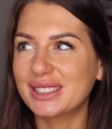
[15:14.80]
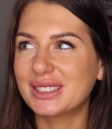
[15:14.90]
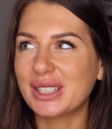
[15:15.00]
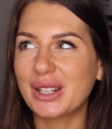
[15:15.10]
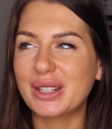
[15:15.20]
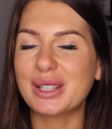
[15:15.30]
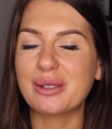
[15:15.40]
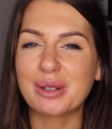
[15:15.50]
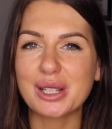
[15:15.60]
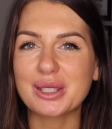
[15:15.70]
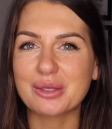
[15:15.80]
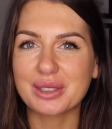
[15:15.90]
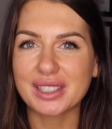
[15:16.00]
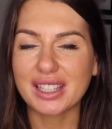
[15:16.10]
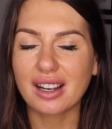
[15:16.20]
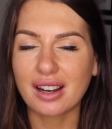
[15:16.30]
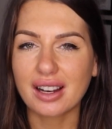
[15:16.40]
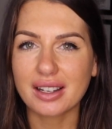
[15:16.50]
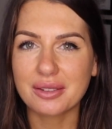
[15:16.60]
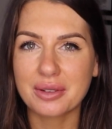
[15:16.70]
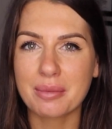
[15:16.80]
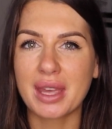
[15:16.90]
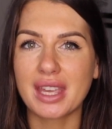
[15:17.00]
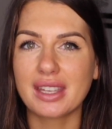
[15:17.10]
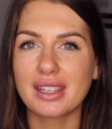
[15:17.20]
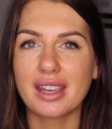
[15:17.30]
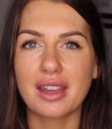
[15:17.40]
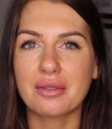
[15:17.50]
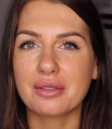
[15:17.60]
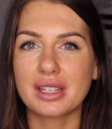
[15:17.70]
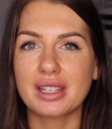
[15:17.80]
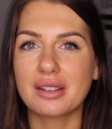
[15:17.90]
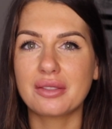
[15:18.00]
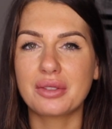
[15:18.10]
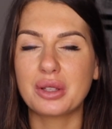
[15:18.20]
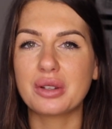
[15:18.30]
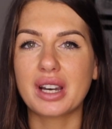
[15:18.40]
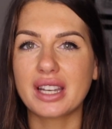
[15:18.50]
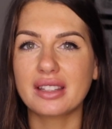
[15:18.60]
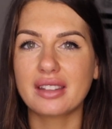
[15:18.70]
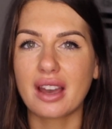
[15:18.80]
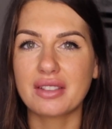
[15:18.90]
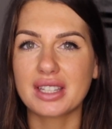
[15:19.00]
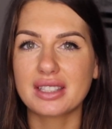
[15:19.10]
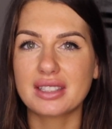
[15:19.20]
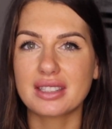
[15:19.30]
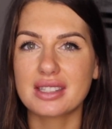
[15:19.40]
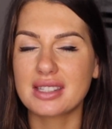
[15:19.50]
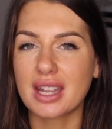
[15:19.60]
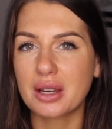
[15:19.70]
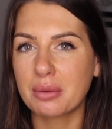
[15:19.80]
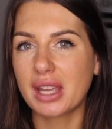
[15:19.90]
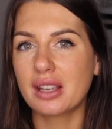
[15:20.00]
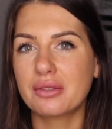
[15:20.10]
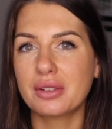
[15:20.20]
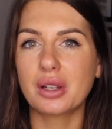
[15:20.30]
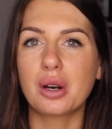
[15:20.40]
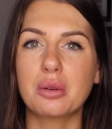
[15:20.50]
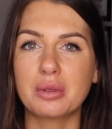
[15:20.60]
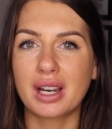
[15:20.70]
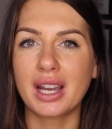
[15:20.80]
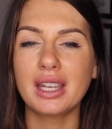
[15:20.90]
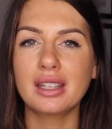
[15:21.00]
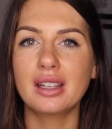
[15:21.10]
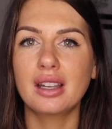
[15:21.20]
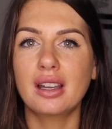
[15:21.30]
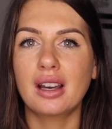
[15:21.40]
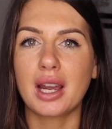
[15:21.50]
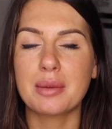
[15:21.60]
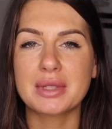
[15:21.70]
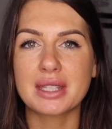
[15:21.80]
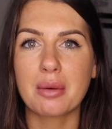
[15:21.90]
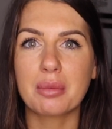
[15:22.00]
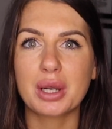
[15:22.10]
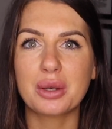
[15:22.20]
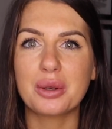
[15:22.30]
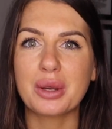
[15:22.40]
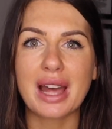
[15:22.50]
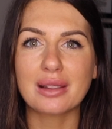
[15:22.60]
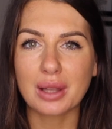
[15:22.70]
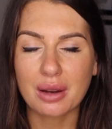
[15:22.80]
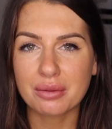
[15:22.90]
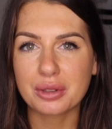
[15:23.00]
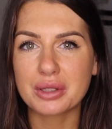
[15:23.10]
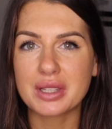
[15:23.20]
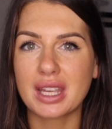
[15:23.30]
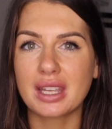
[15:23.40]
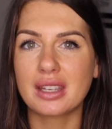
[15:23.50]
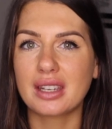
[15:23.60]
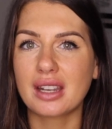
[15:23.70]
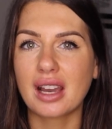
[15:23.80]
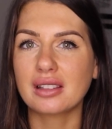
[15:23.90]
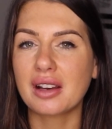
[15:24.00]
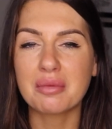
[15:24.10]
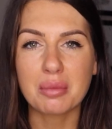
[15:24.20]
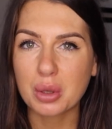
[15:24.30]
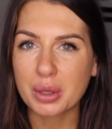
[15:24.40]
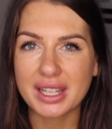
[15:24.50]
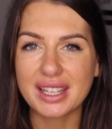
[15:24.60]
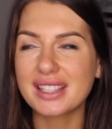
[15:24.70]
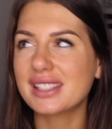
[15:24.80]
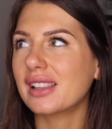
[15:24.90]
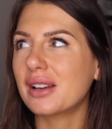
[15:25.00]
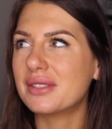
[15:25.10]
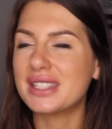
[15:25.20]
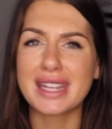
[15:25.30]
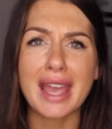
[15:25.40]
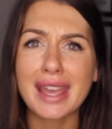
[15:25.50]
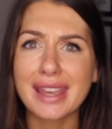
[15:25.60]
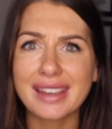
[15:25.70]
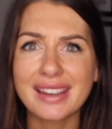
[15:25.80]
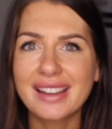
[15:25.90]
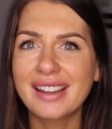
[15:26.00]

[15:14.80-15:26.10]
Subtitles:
So it was really hard for me every few nights having to stay awake for the whole night. I'm someone who, I love routine, I love mornings, I love day.